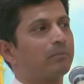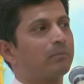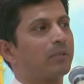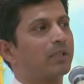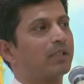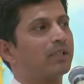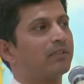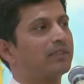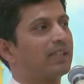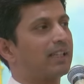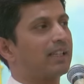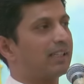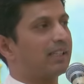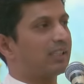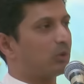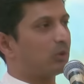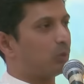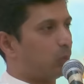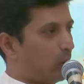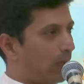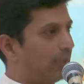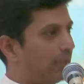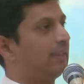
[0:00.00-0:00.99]
But if there is
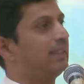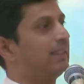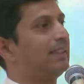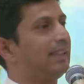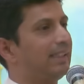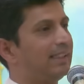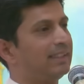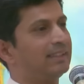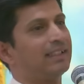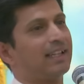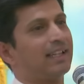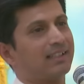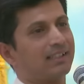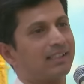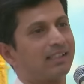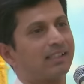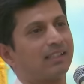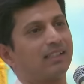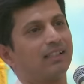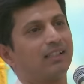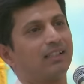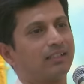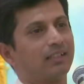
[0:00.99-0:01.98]
one thing that is
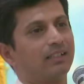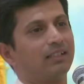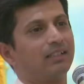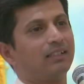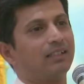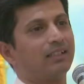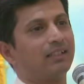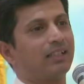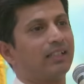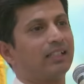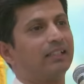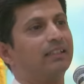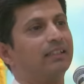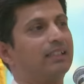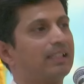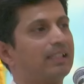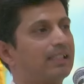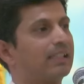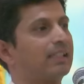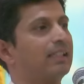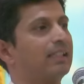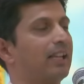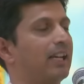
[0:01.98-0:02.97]
certain in
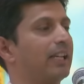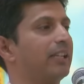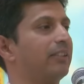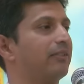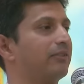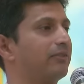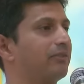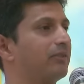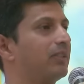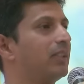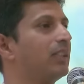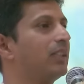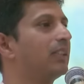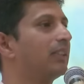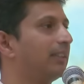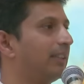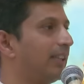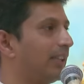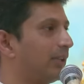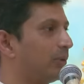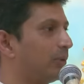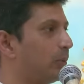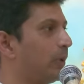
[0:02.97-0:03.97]
this life
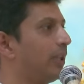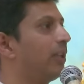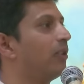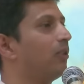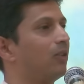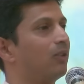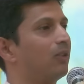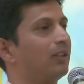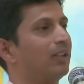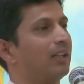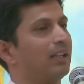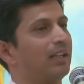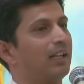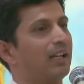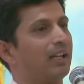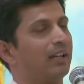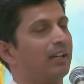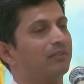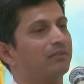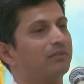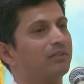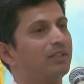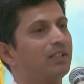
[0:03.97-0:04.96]
that we all
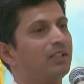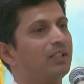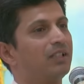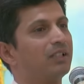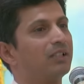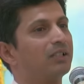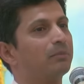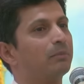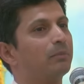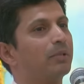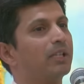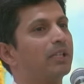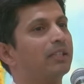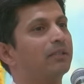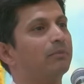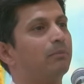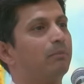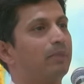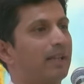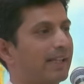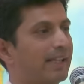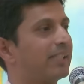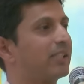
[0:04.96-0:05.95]
have been
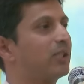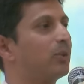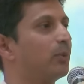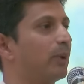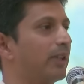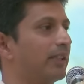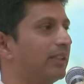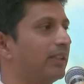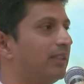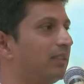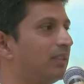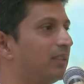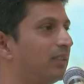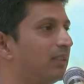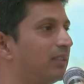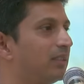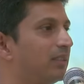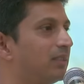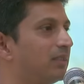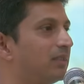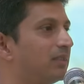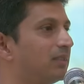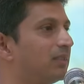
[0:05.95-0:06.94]
blessed with,
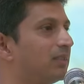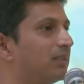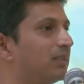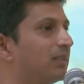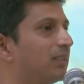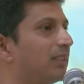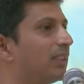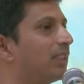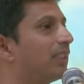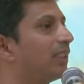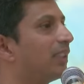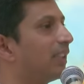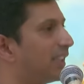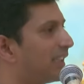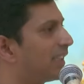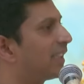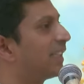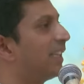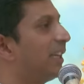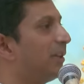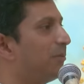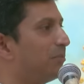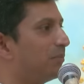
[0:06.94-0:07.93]
it
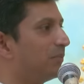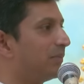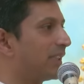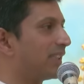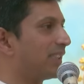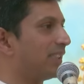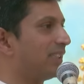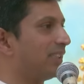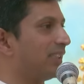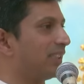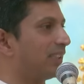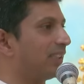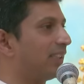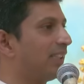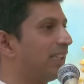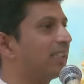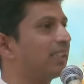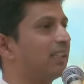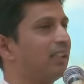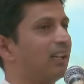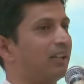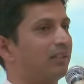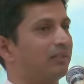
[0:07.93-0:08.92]
is Him, isn't it?
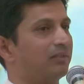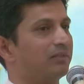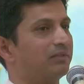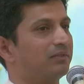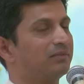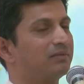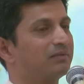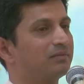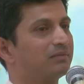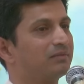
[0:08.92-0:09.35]
His love.